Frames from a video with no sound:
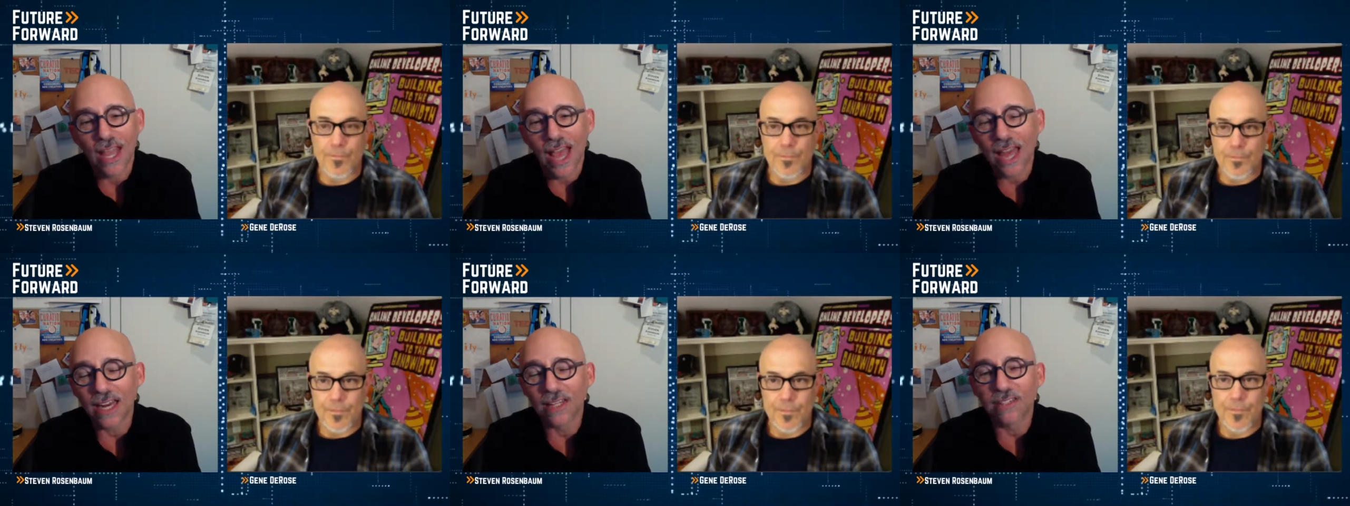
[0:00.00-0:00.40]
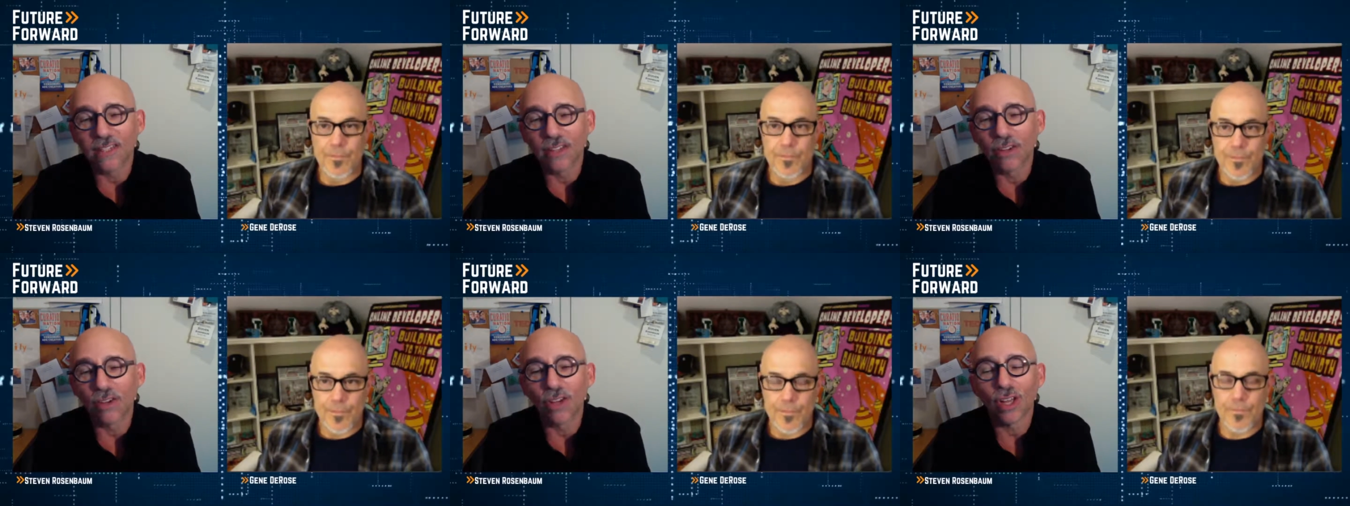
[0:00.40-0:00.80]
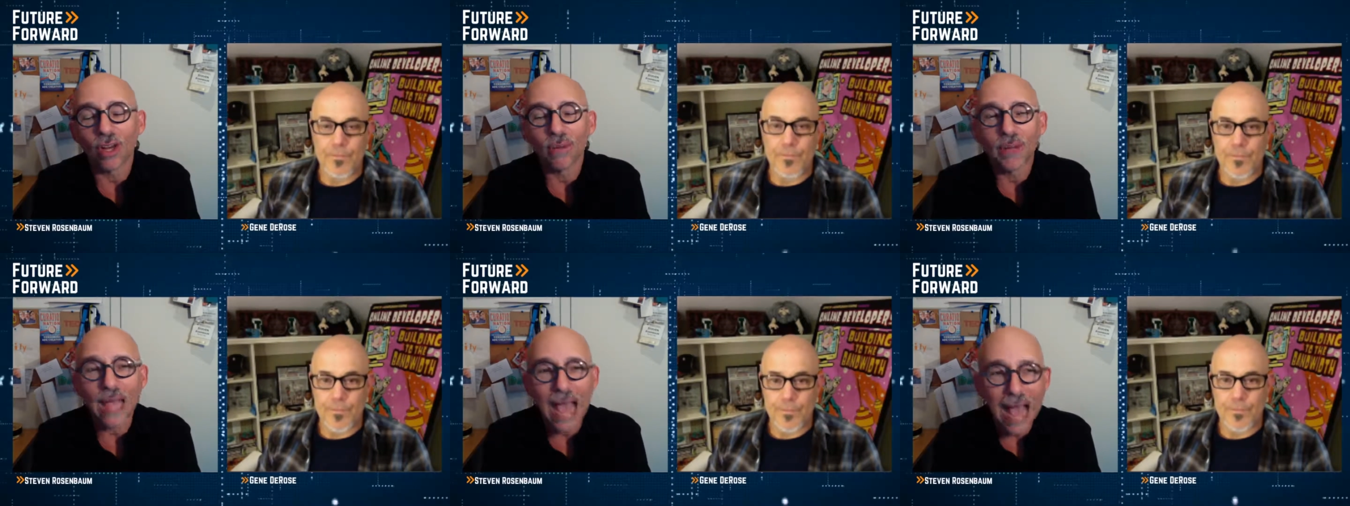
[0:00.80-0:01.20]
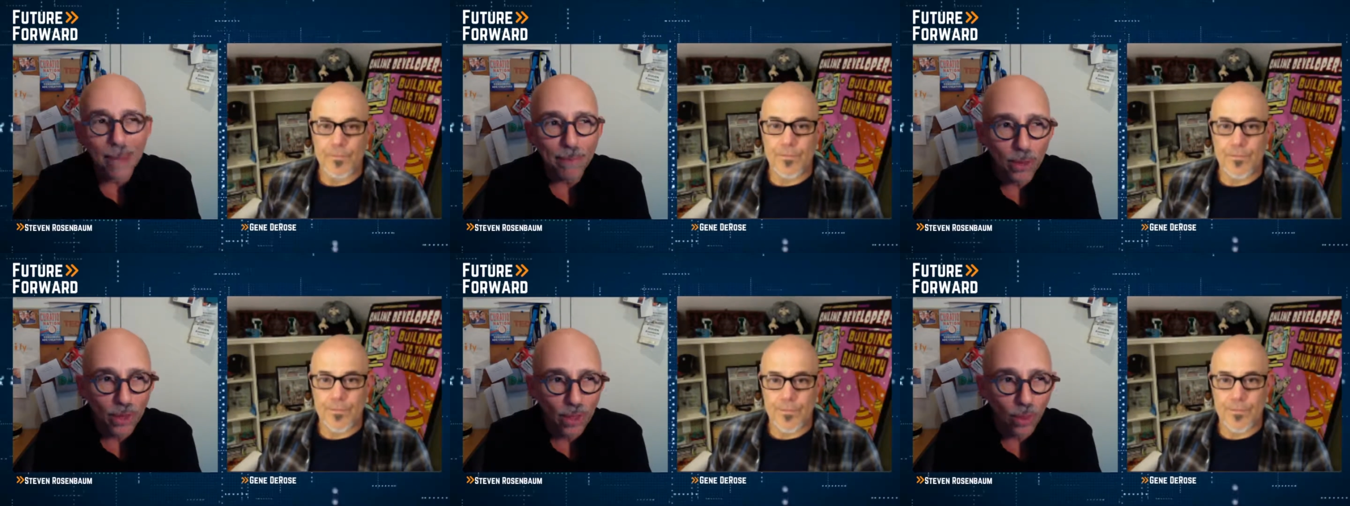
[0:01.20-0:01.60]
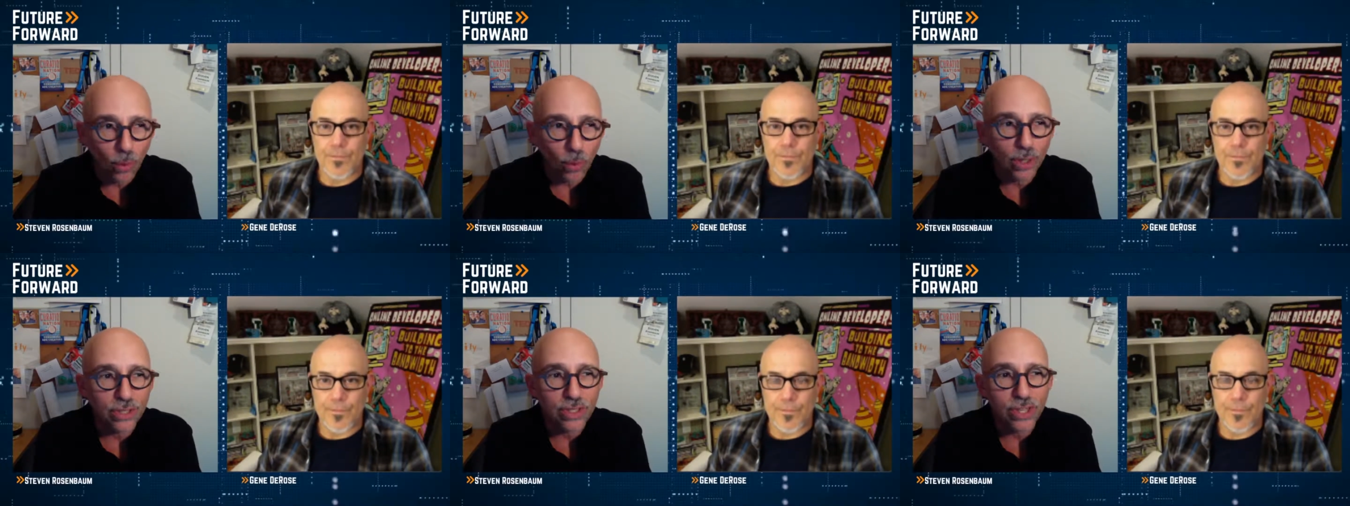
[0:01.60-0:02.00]
Speaker 1: and it's either going to be Apple
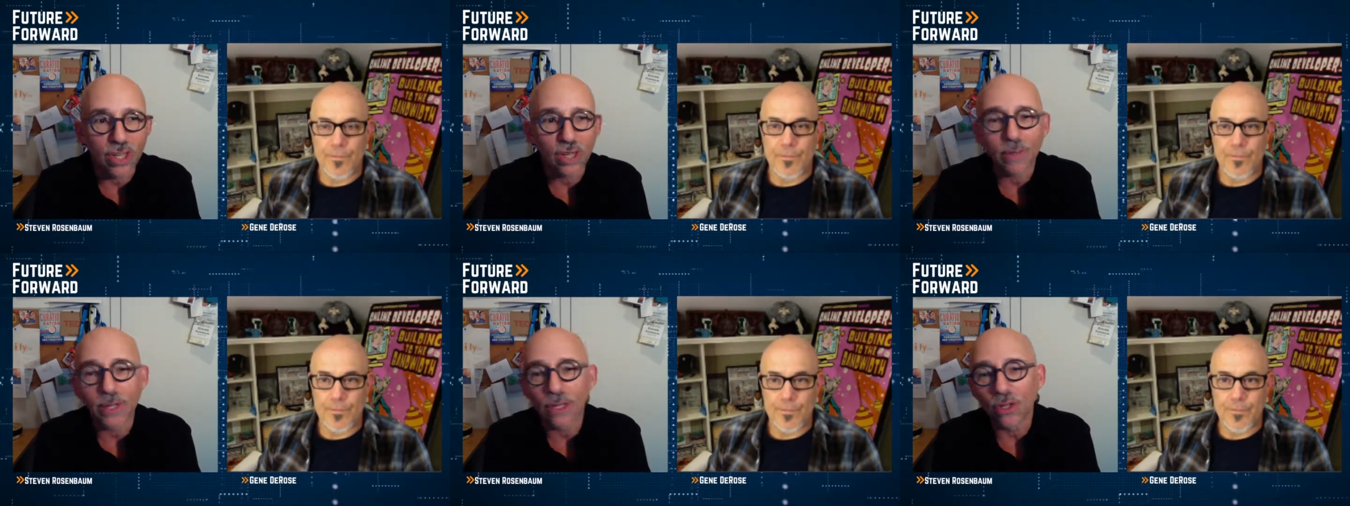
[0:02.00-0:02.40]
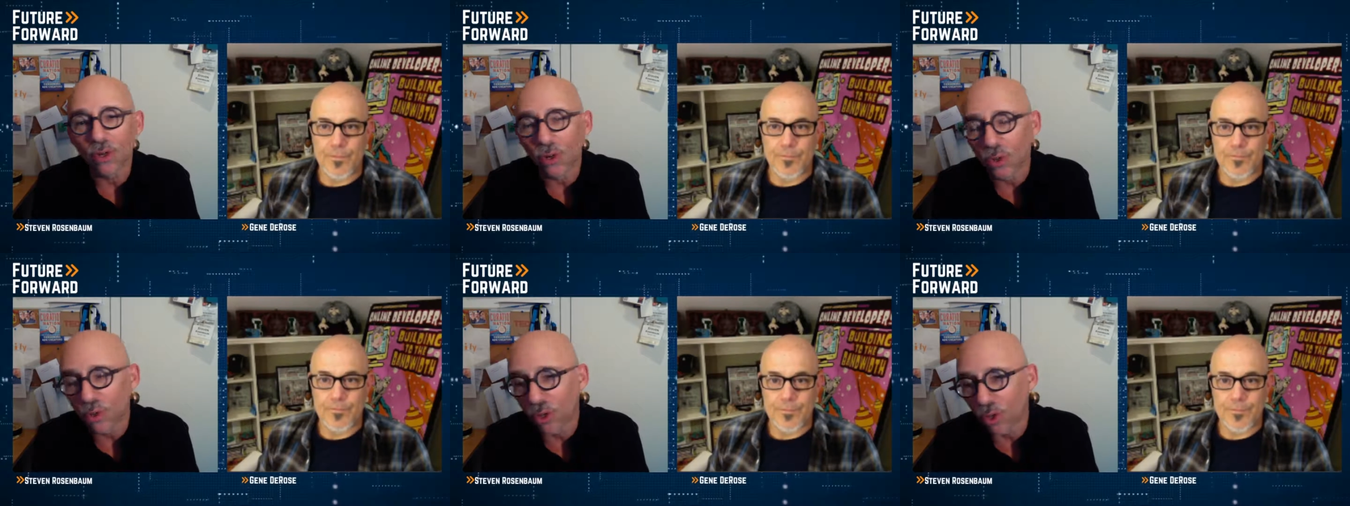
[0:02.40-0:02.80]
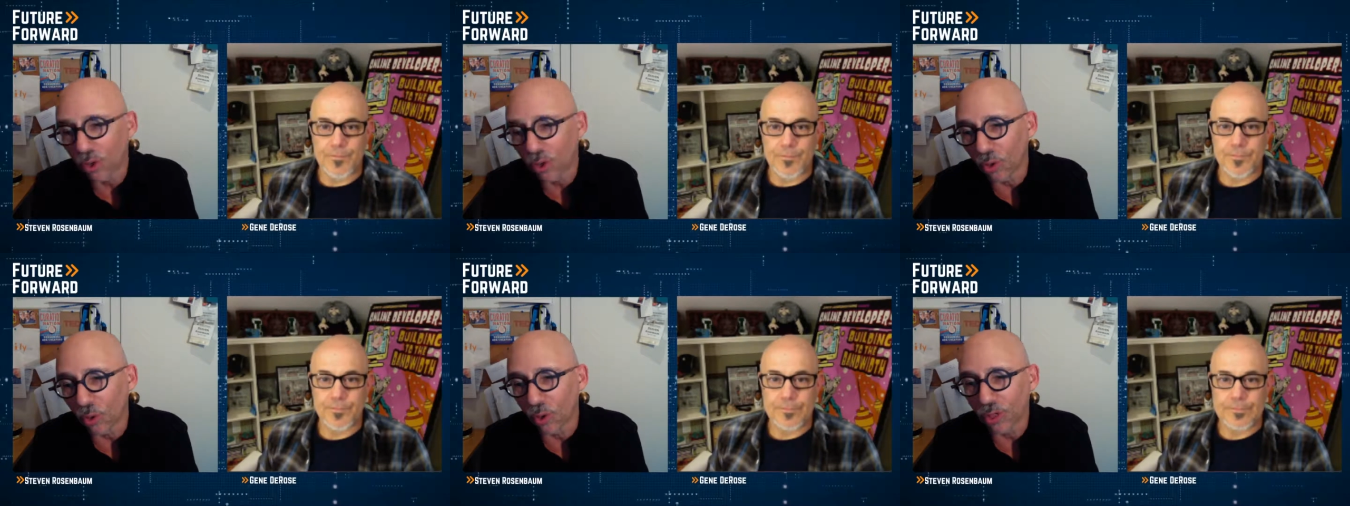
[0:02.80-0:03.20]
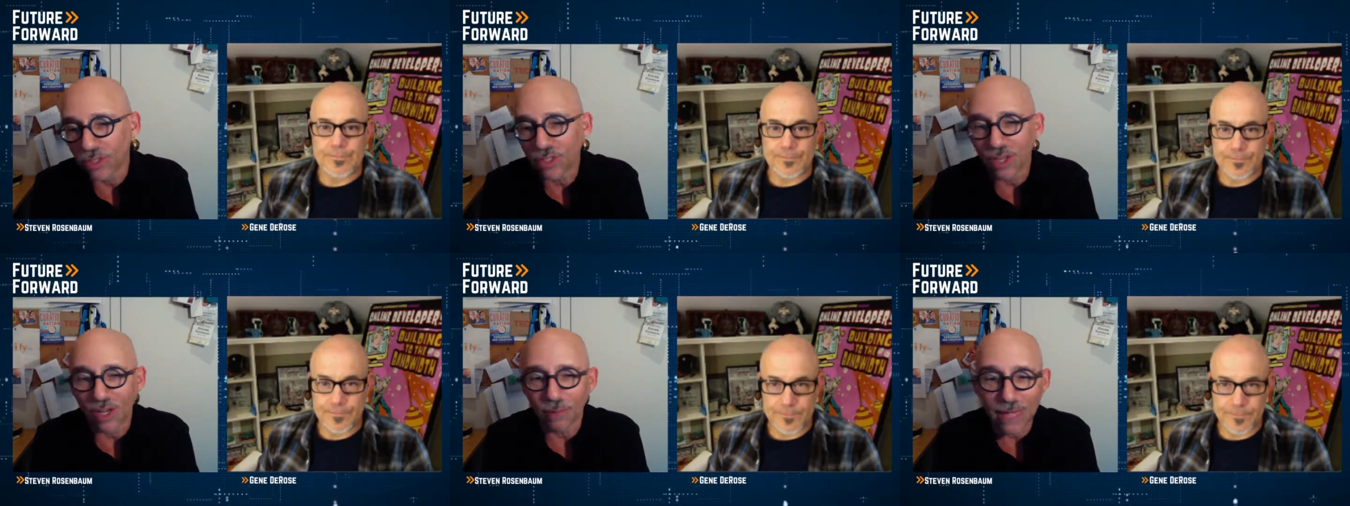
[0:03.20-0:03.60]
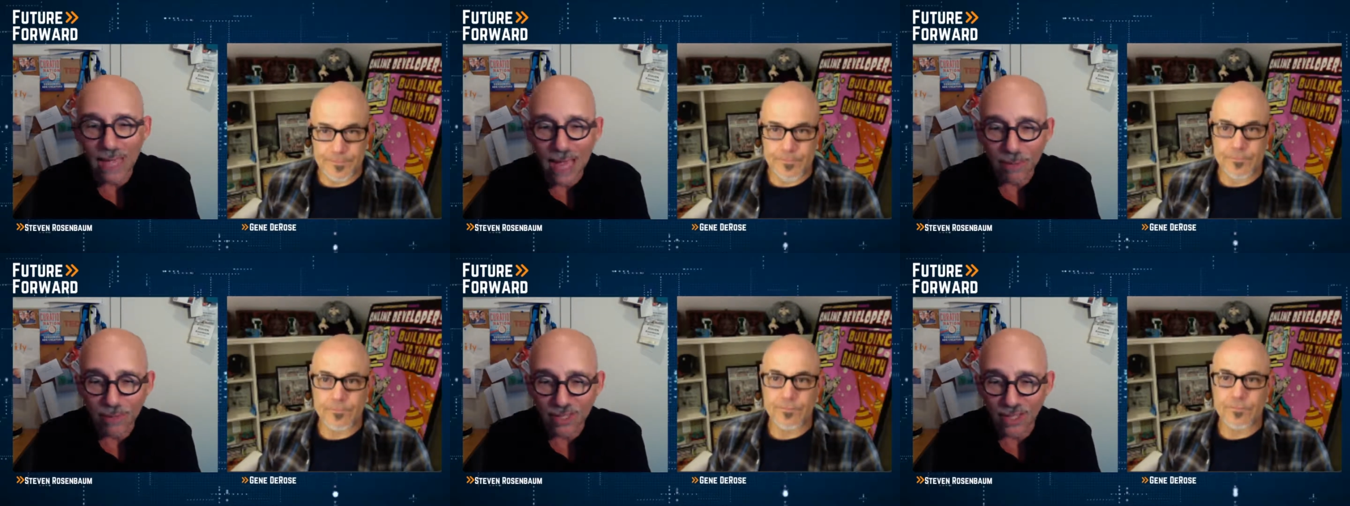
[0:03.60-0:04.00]
or it's going to be Google or it's going to be
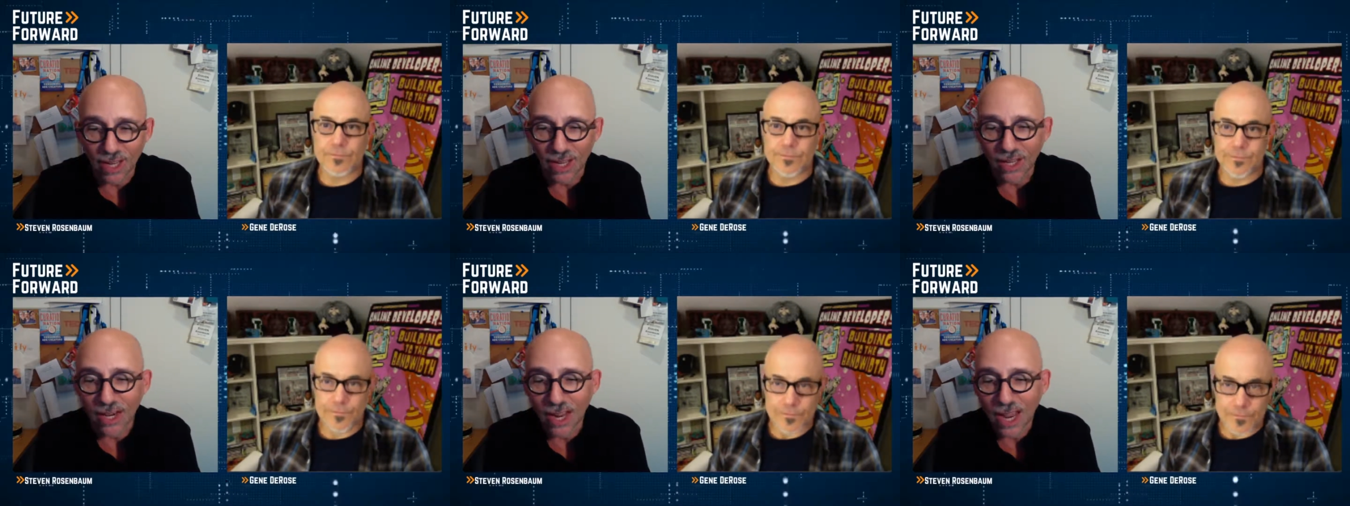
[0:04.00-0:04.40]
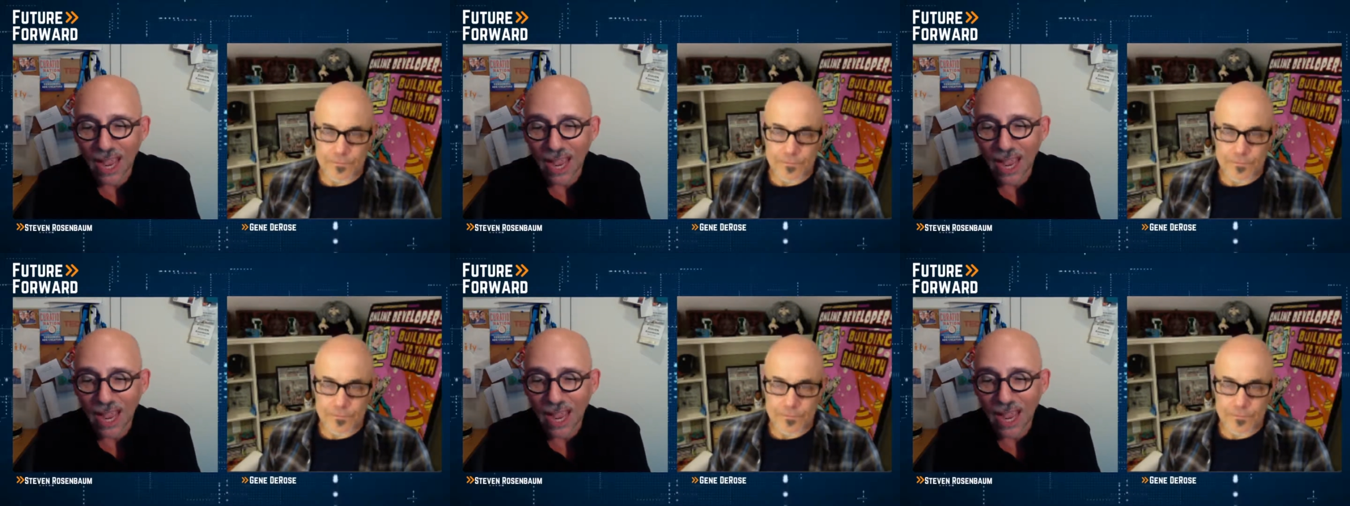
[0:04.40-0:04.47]
Amazon,